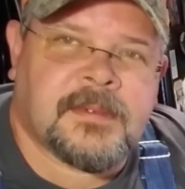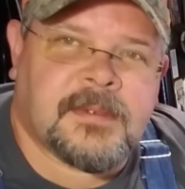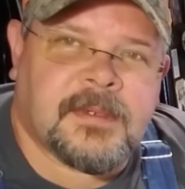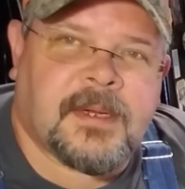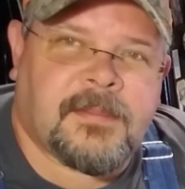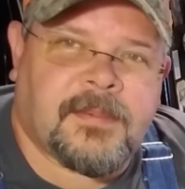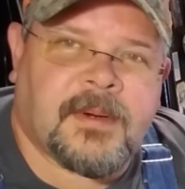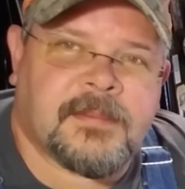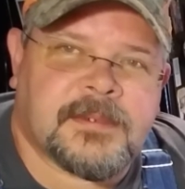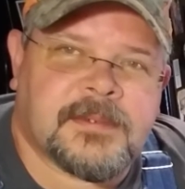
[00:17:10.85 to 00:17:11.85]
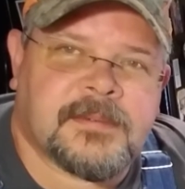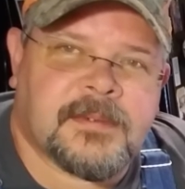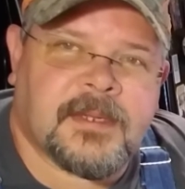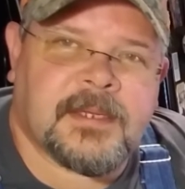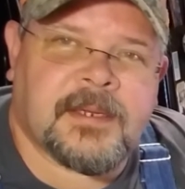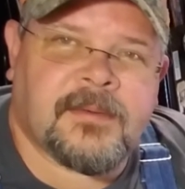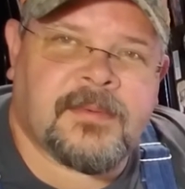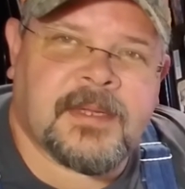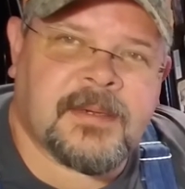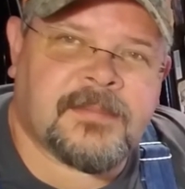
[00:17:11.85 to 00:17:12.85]
I promise you. Leaning on
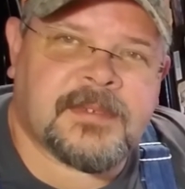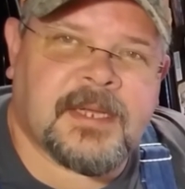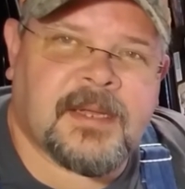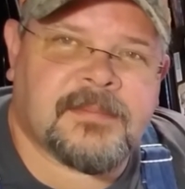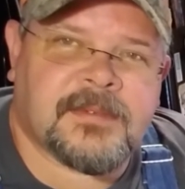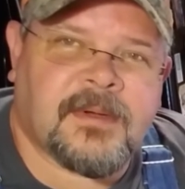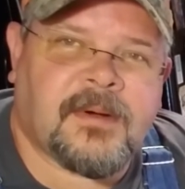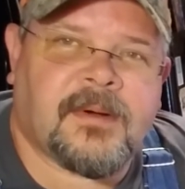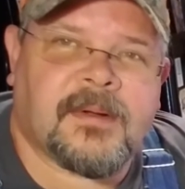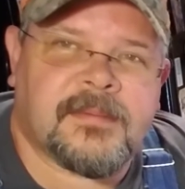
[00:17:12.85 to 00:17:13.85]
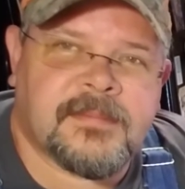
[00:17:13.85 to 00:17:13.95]
Him in times is hard.